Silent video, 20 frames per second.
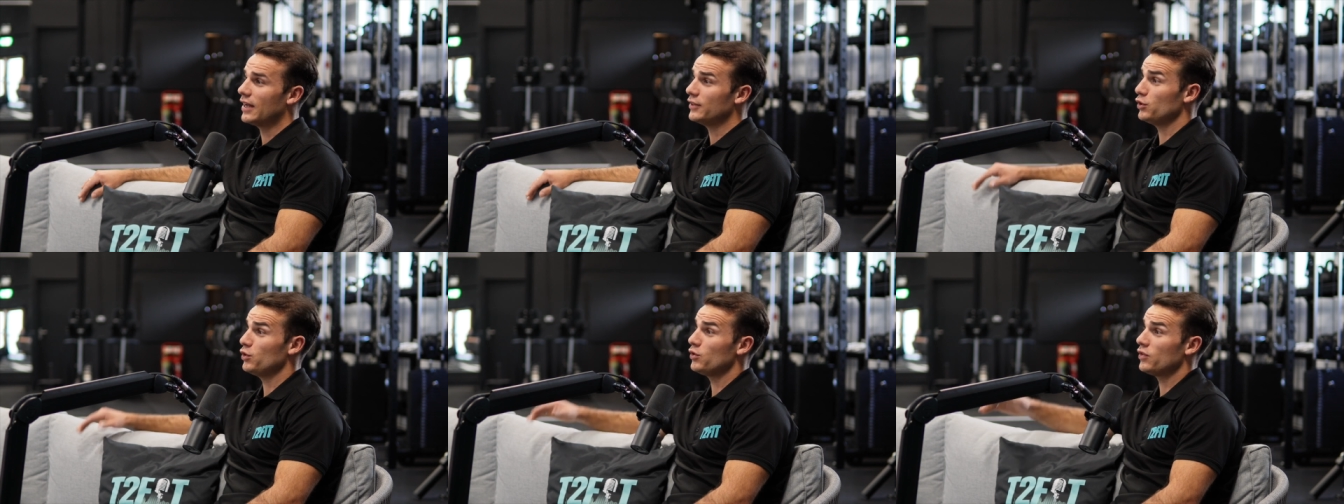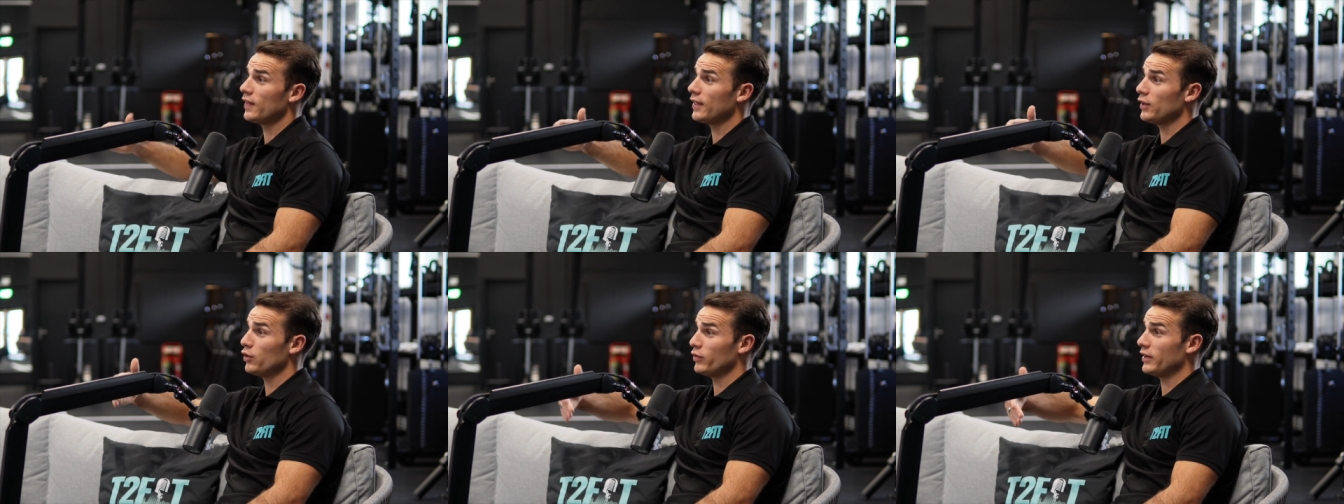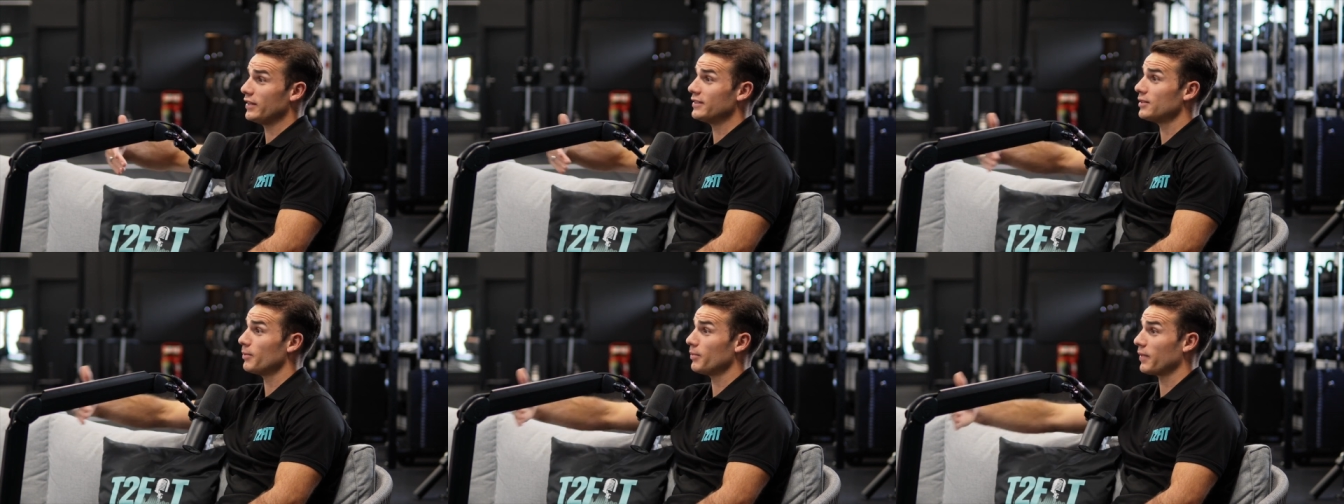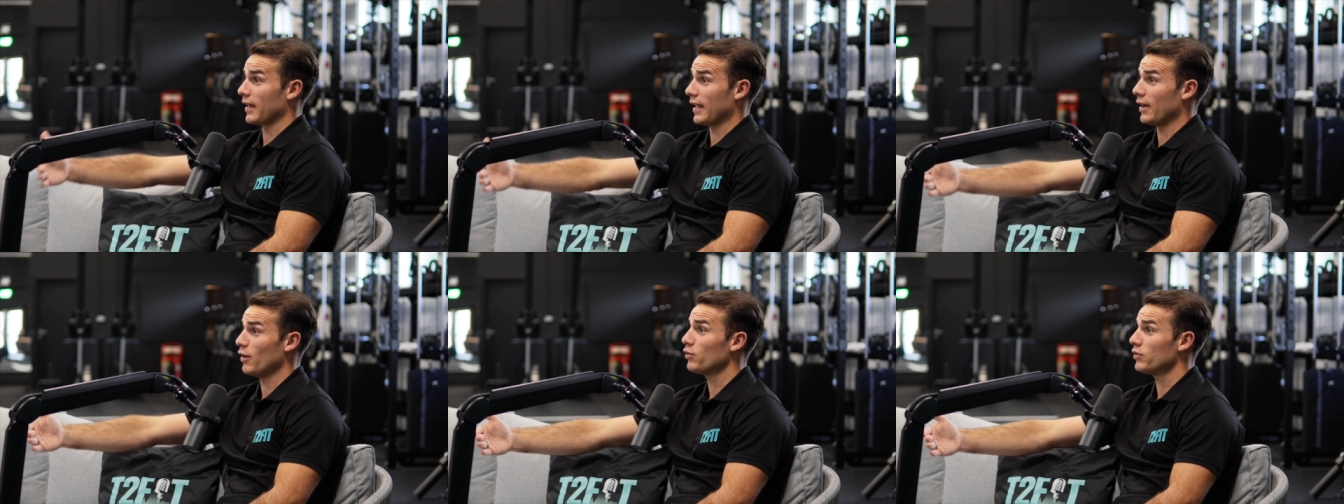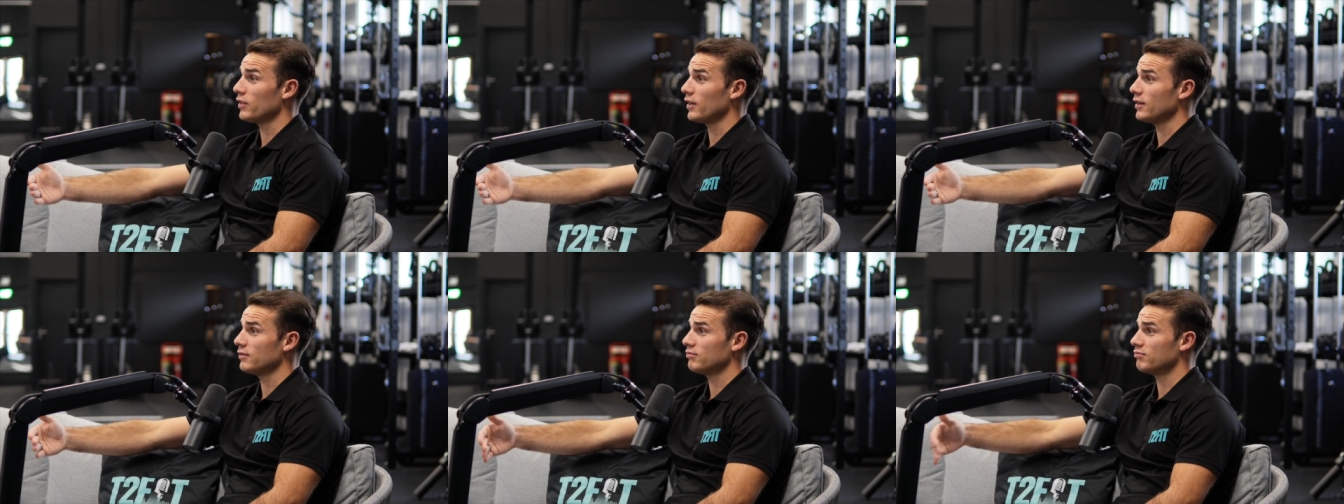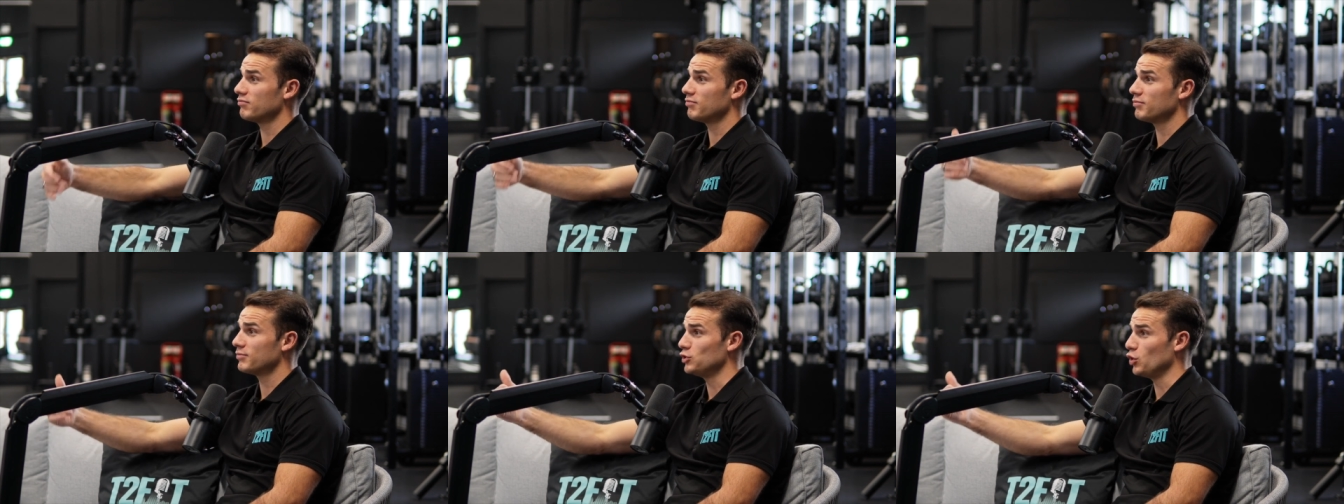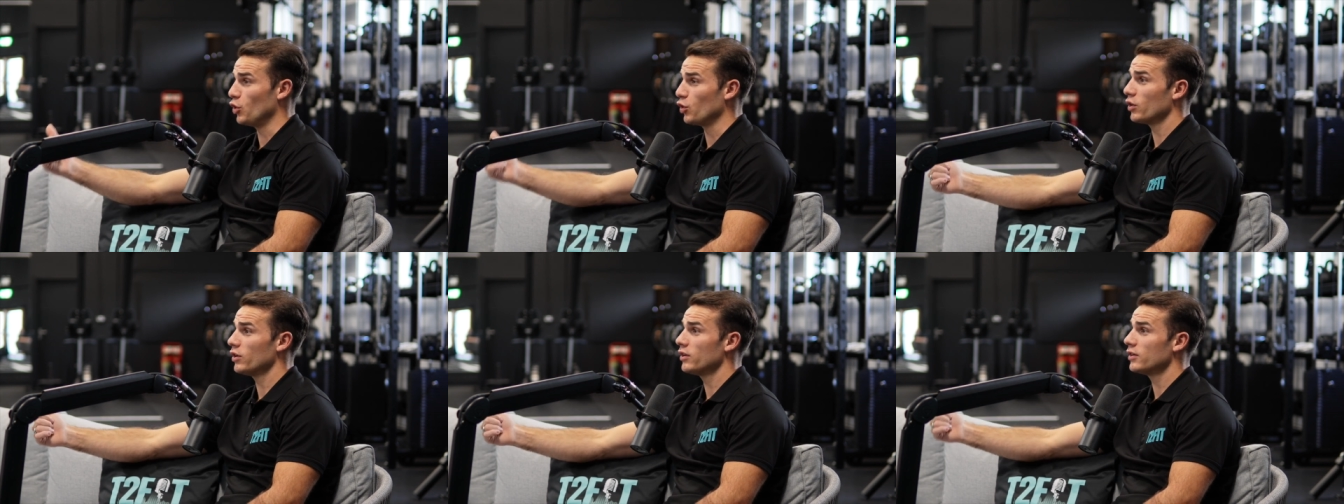And you think you're eating something healthy.
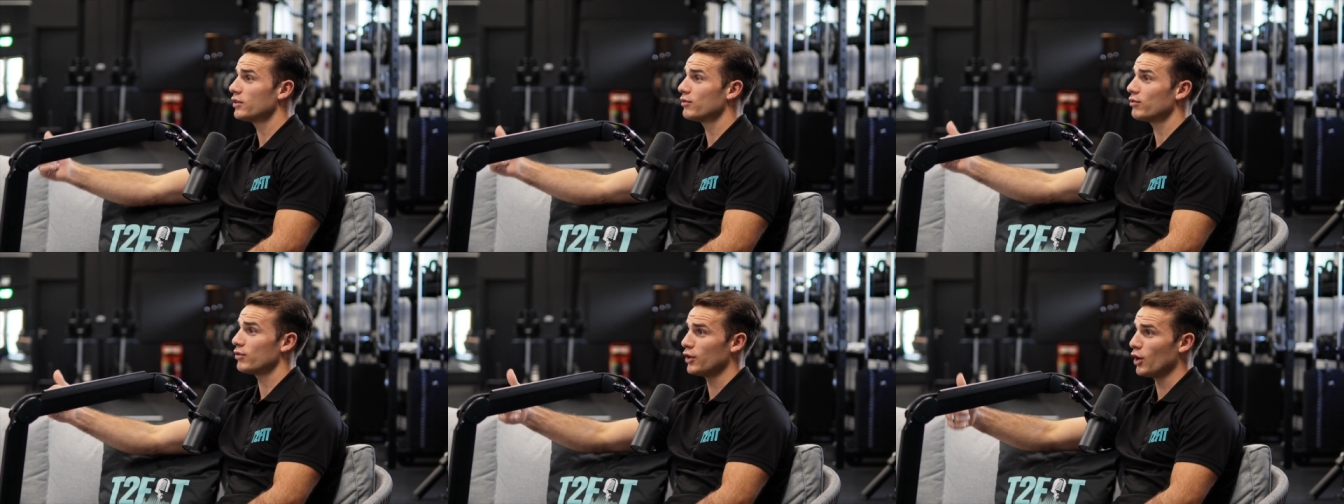Yogurt, completely.